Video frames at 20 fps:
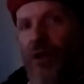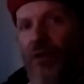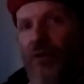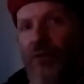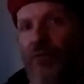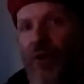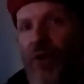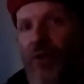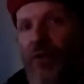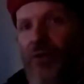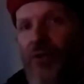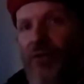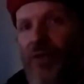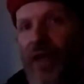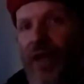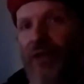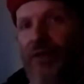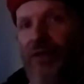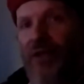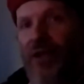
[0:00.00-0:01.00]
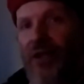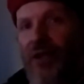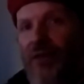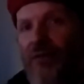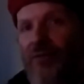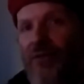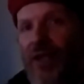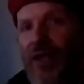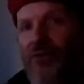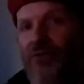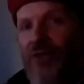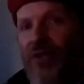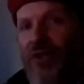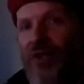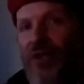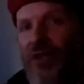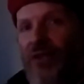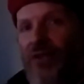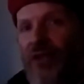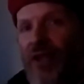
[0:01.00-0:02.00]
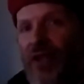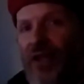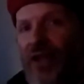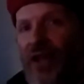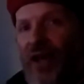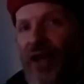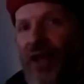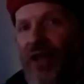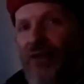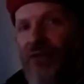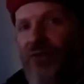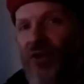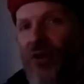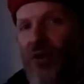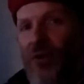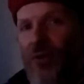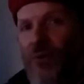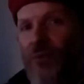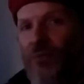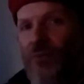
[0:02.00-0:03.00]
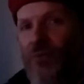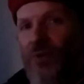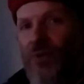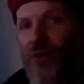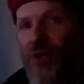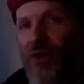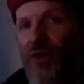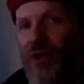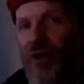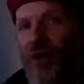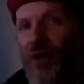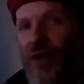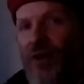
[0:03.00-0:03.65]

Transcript: And I hear that kind of Leslie, like high tone, yeah.